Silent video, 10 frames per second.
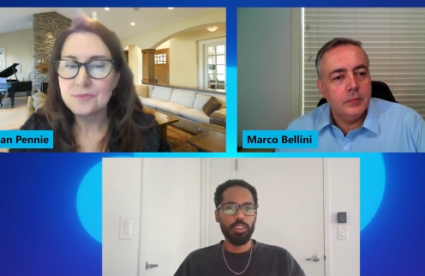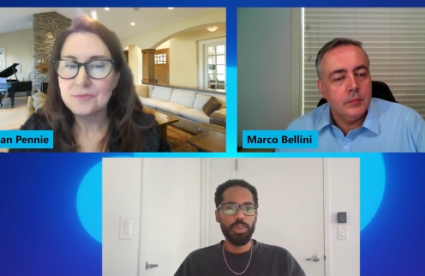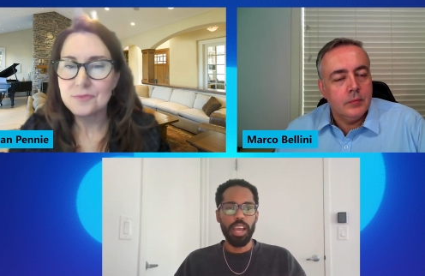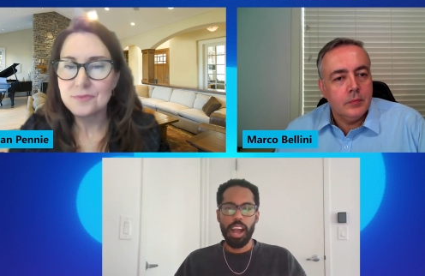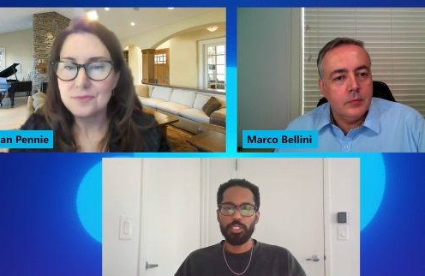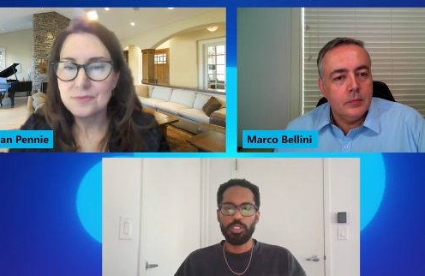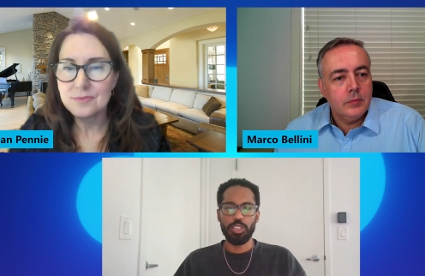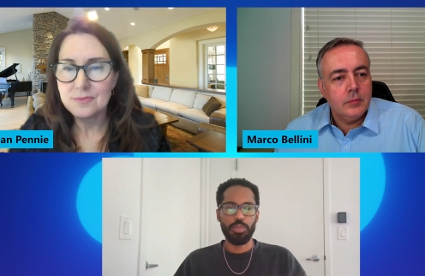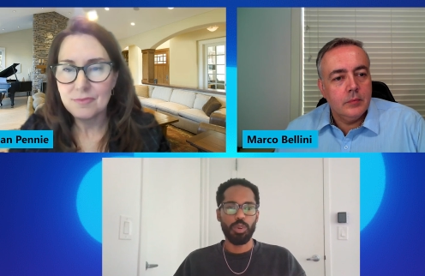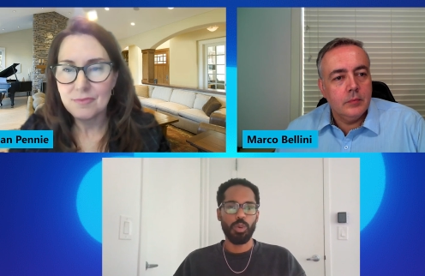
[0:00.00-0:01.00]
Speaker 1: do we actually
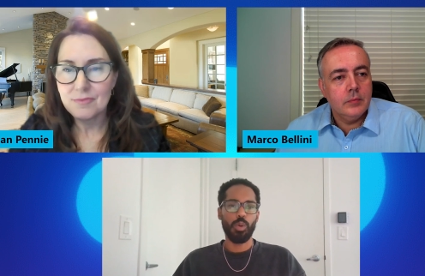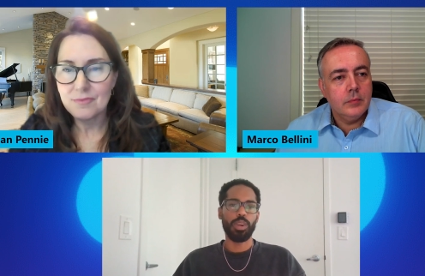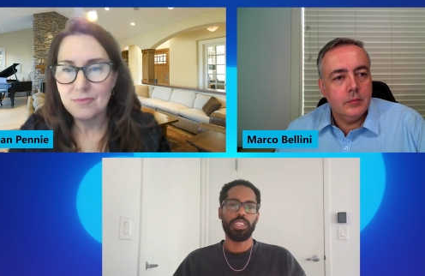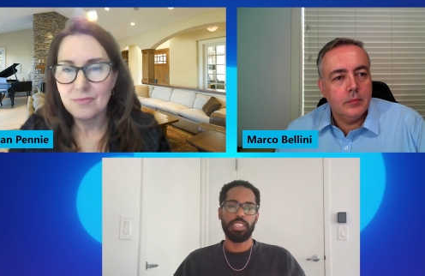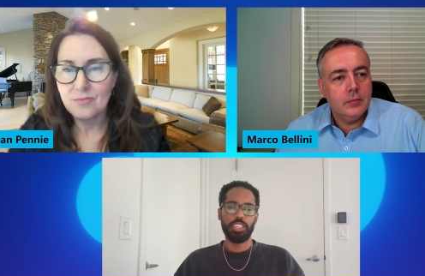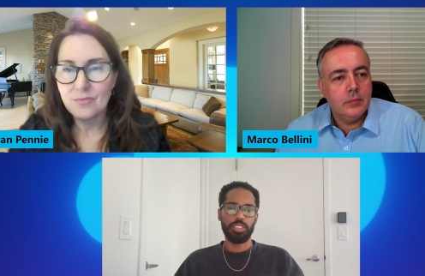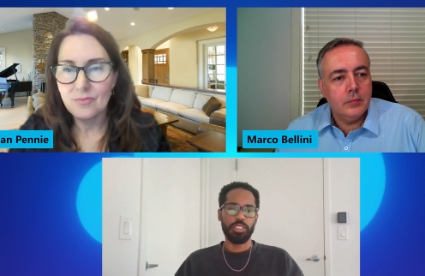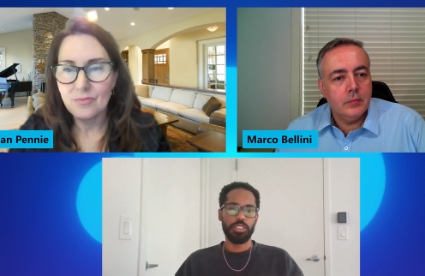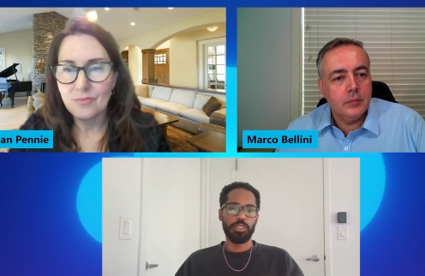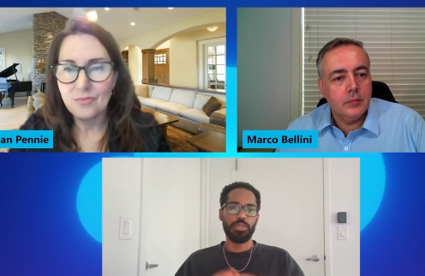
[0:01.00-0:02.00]
support
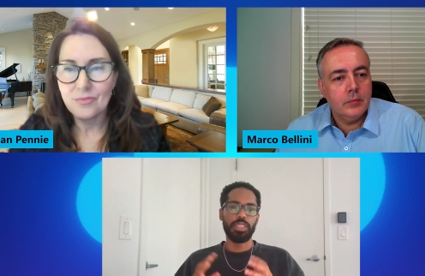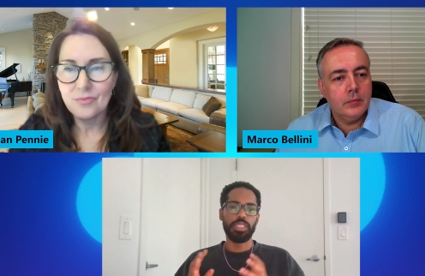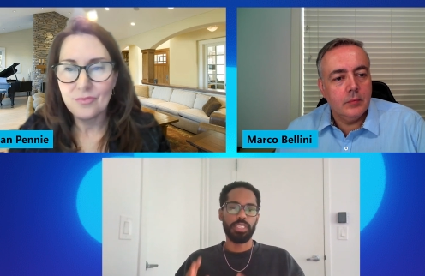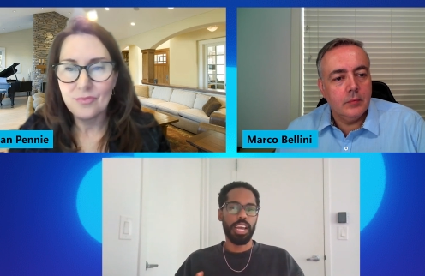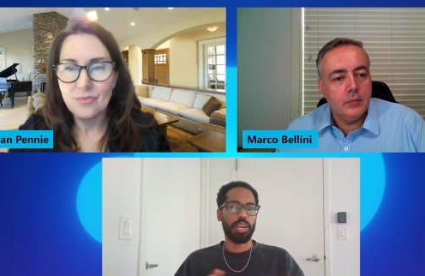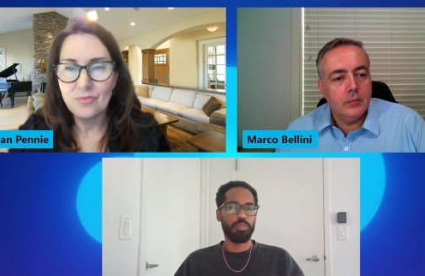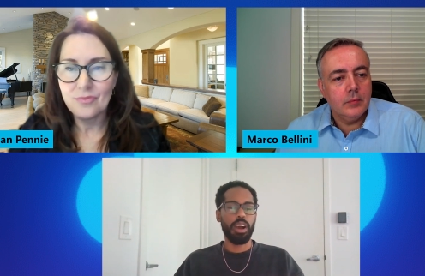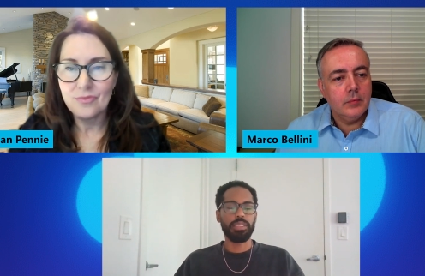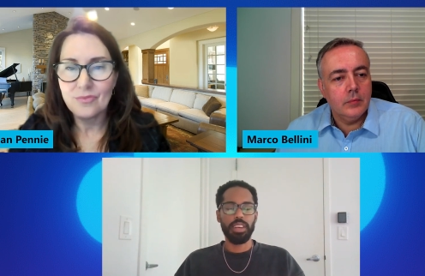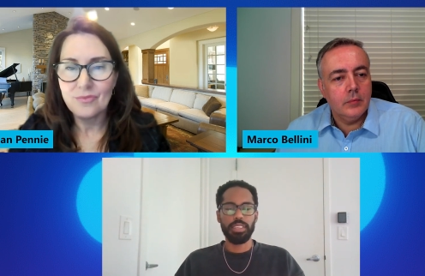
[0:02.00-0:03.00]
organizations through this entire
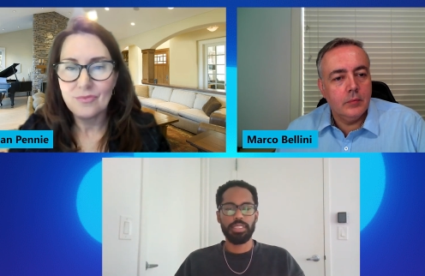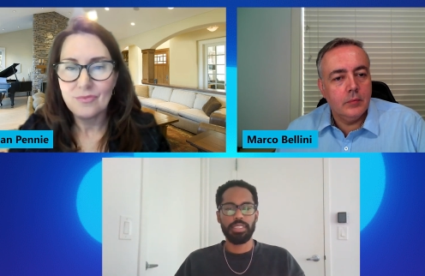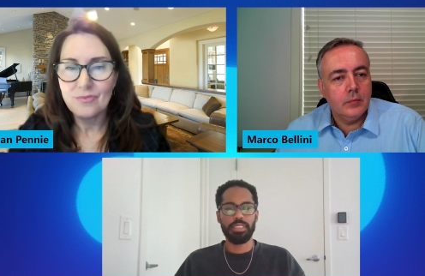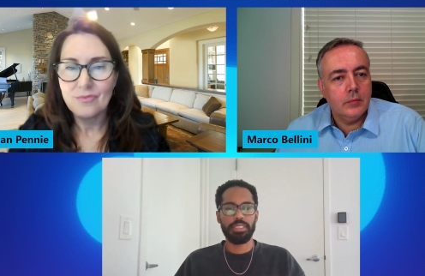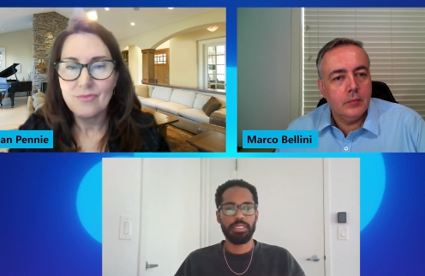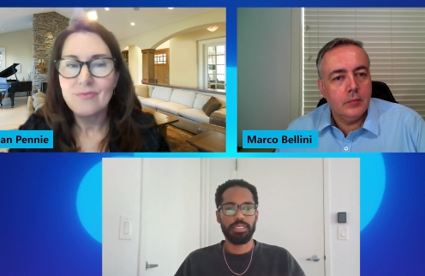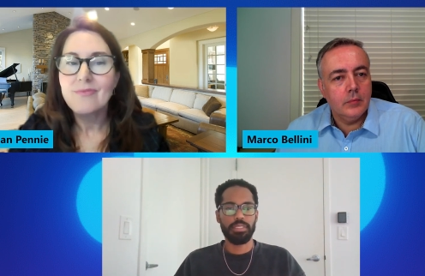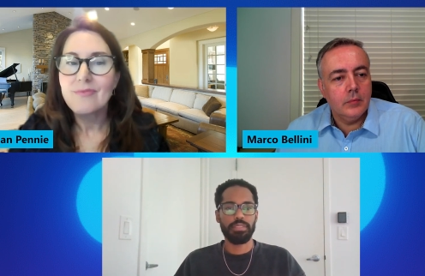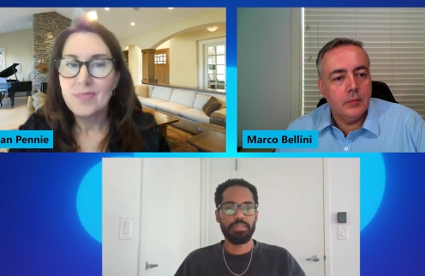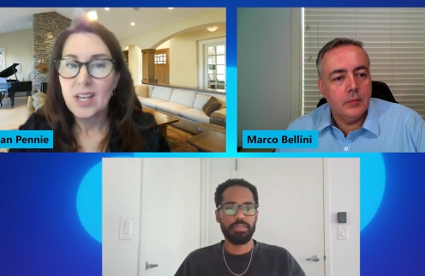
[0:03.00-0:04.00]
process?
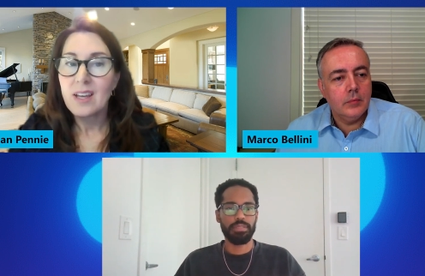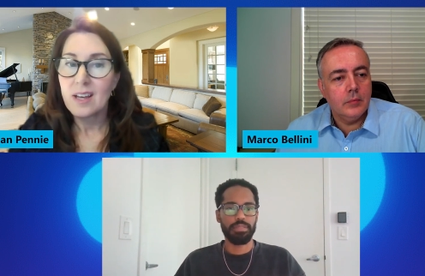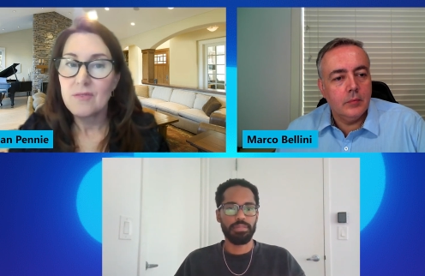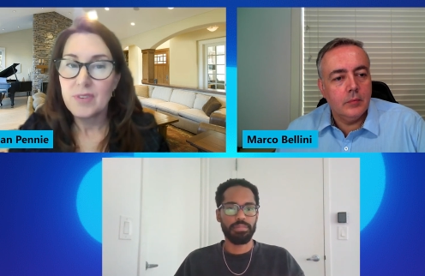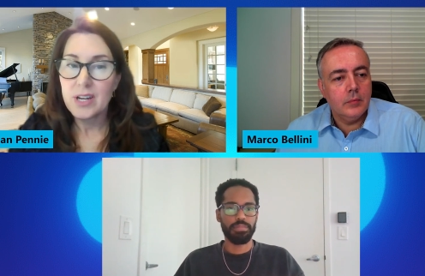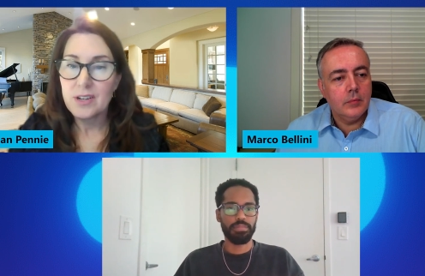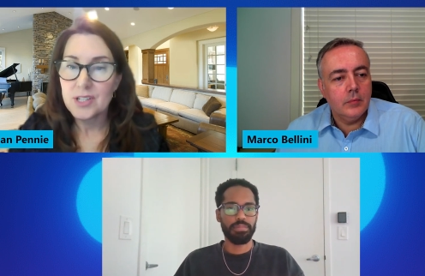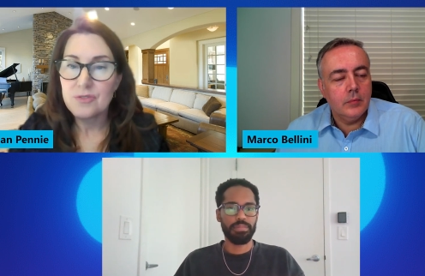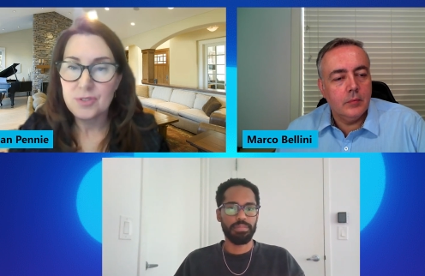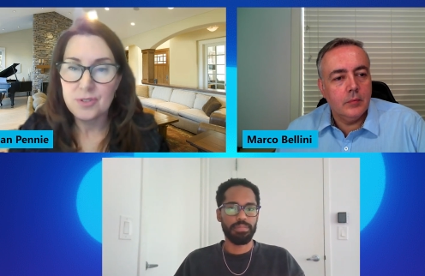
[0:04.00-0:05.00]

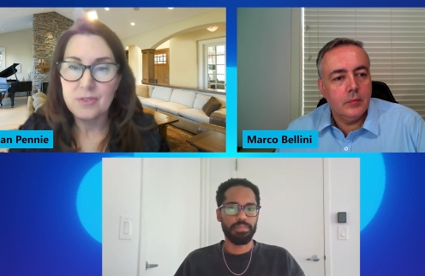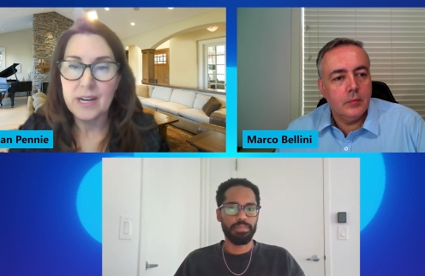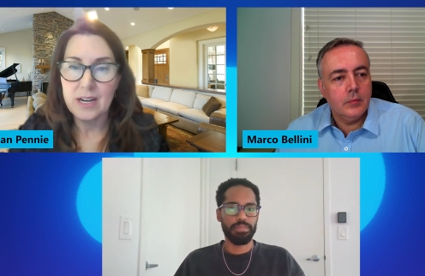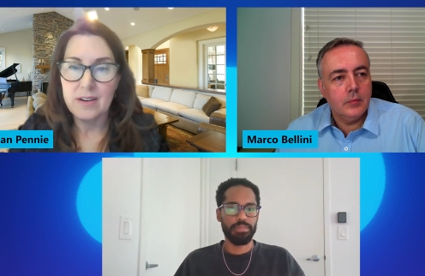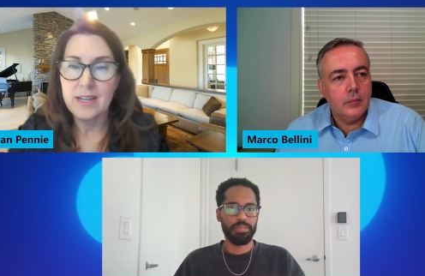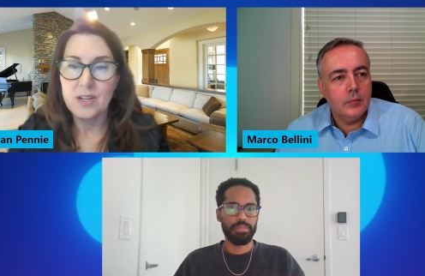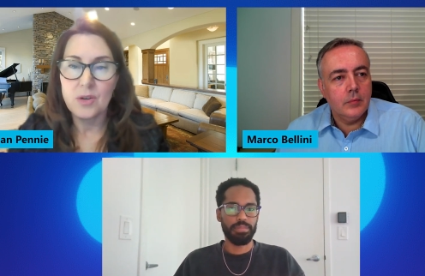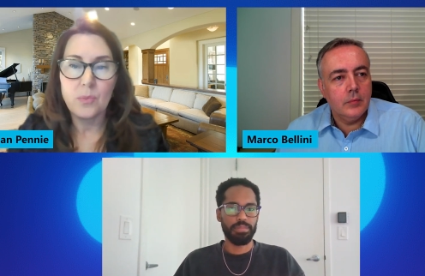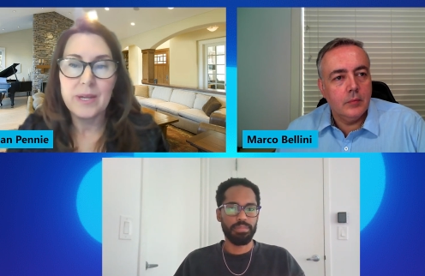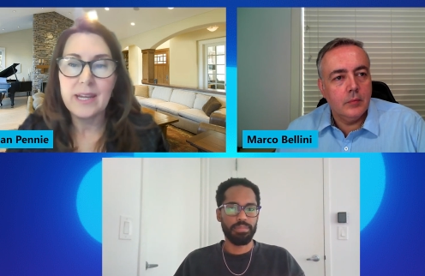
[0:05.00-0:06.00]
Speaker 2: Very true, Aaron.
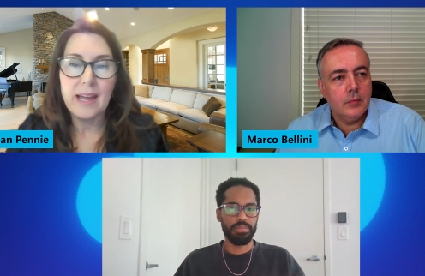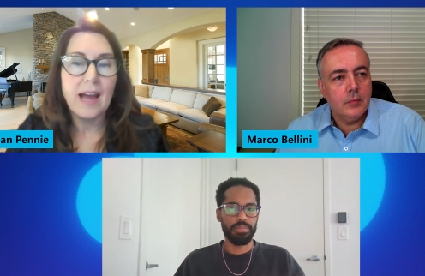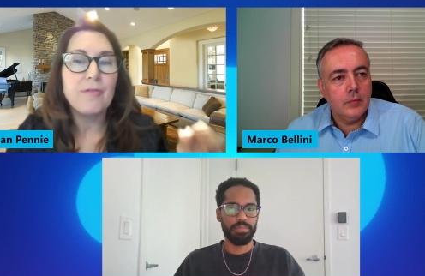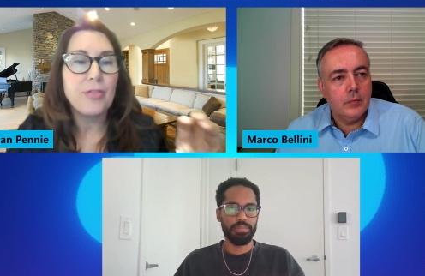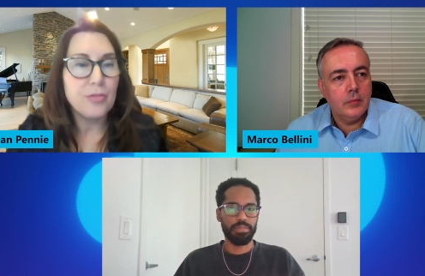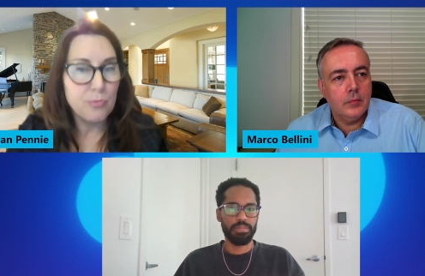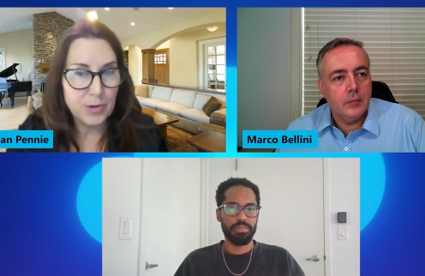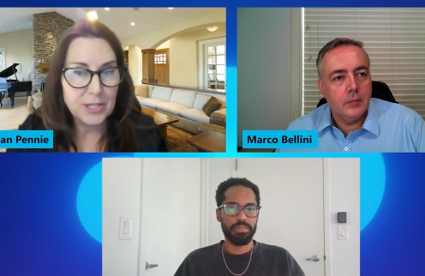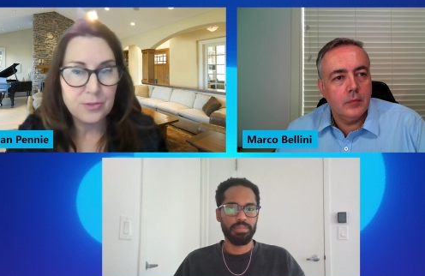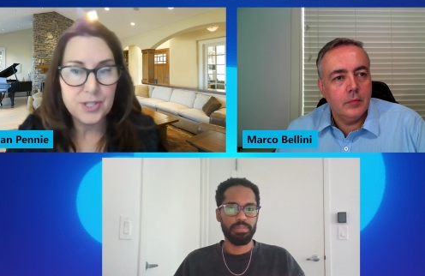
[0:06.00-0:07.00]
We have
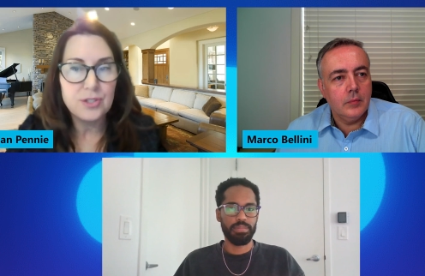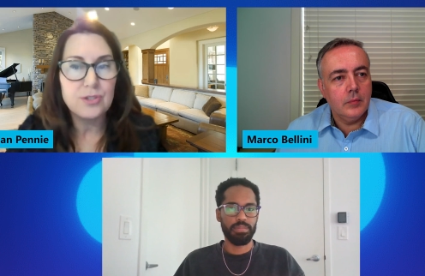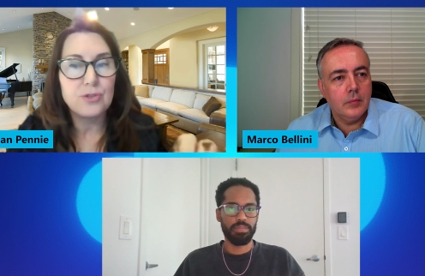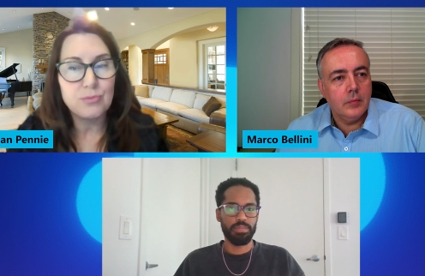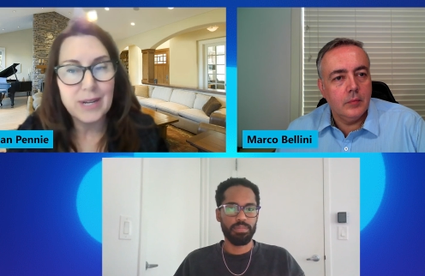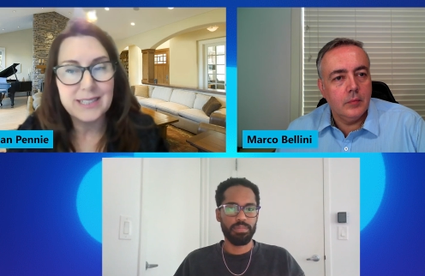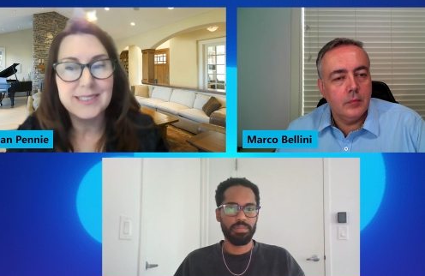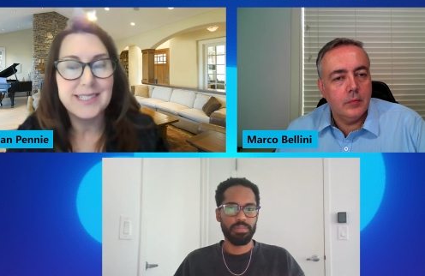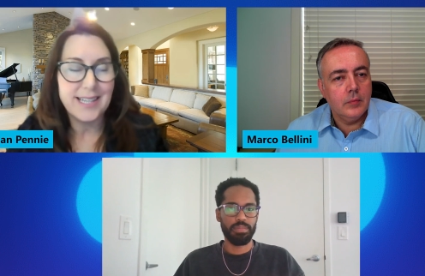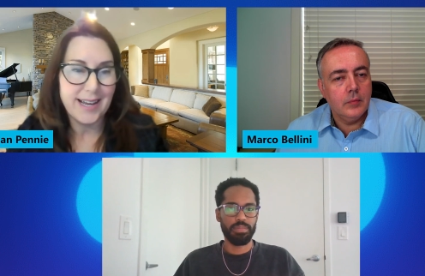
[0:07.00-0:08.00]
resources
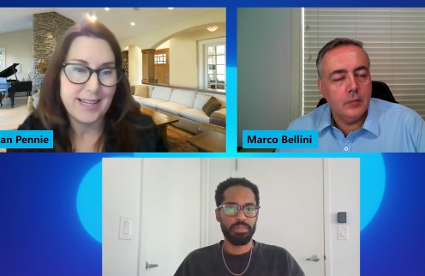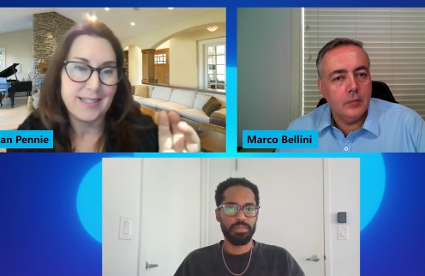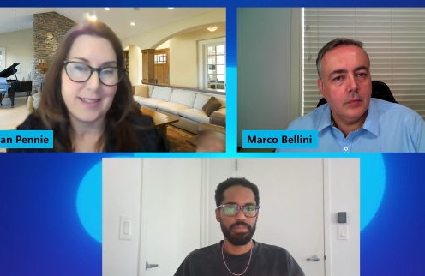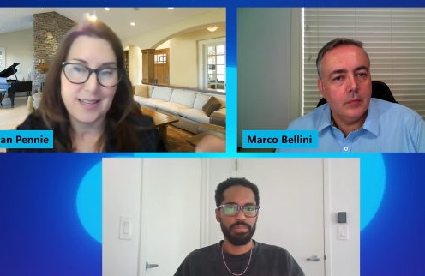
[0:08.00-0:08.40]
directly tied to